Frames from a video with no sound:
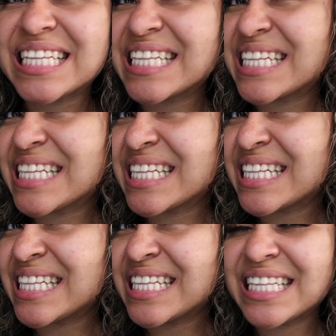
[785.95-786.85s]

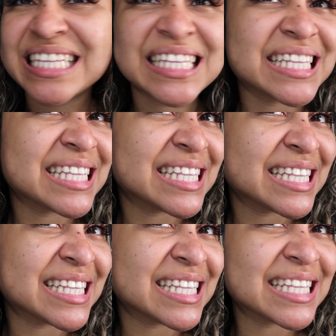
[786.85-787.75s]

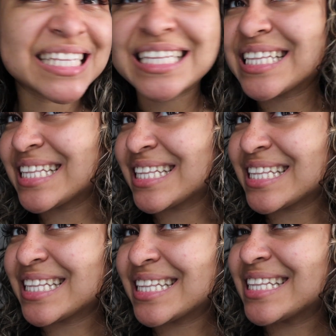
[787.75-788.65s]

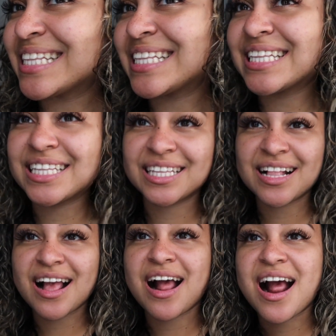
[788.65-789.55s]
(silence)